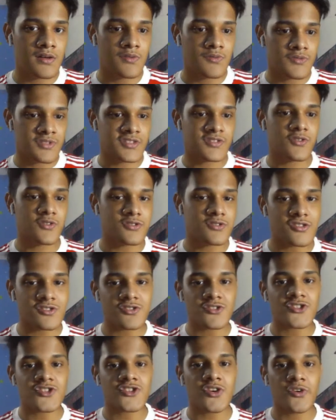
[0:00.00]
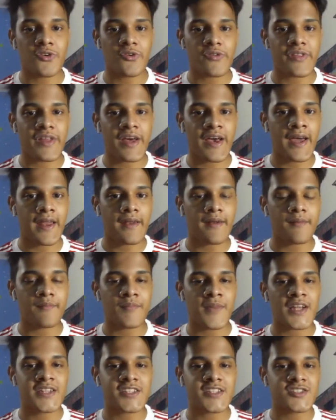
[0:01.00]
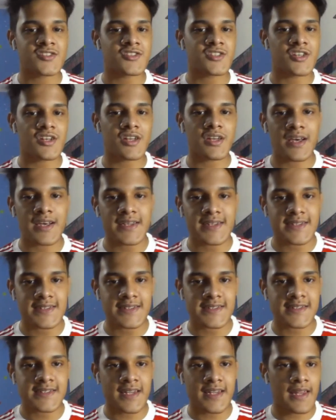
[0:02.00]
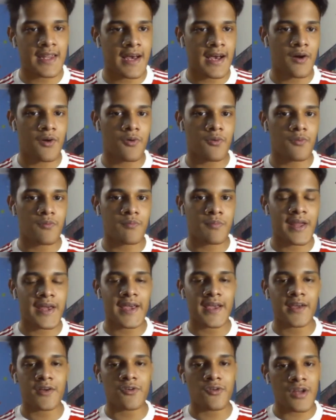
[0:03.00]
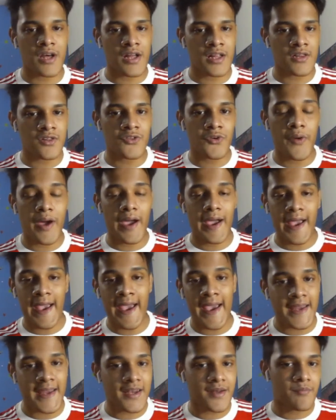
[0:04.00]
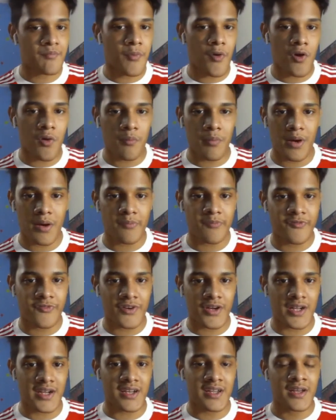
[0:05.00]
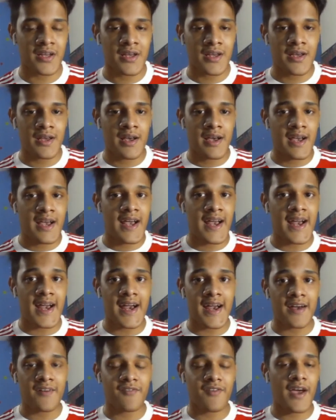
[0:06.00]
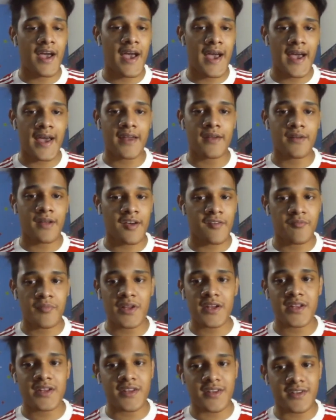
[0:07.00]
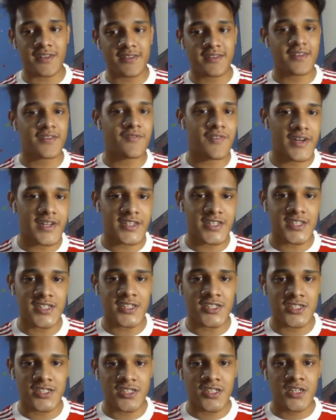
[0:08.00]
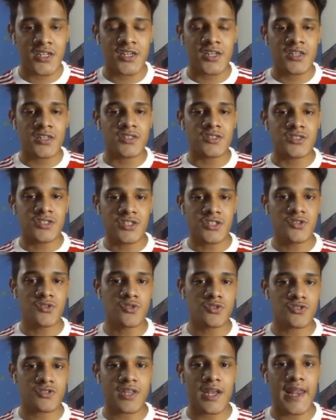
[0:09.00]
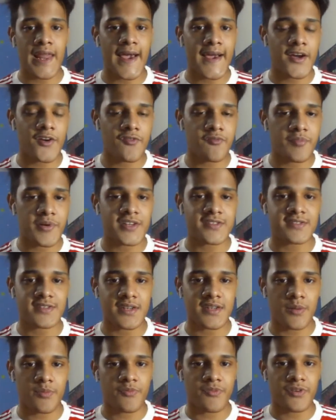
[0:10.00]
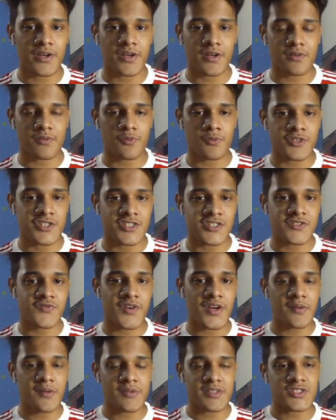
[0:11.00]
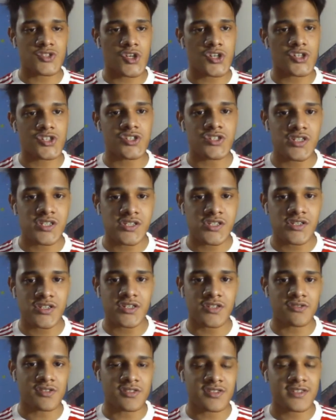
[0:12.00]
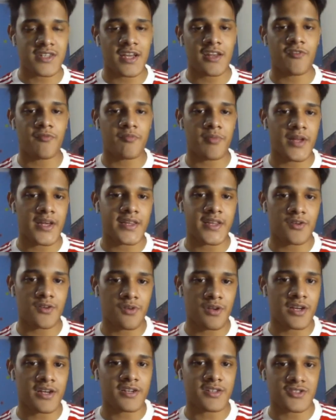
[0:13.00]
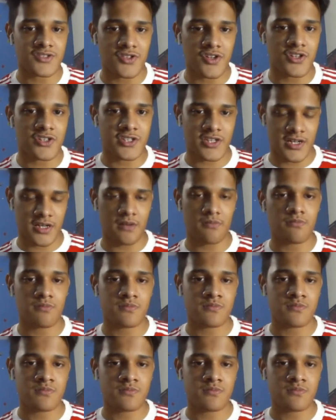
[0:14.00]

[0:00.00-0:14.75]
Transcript: It just goes on to show that Manchester United till now, playing Ronaldo and Pogba up front, have been at a disadvantage due to the lack of pressing up front, which is very much contradictory to the style of play that Ole Gunnar Solskjaer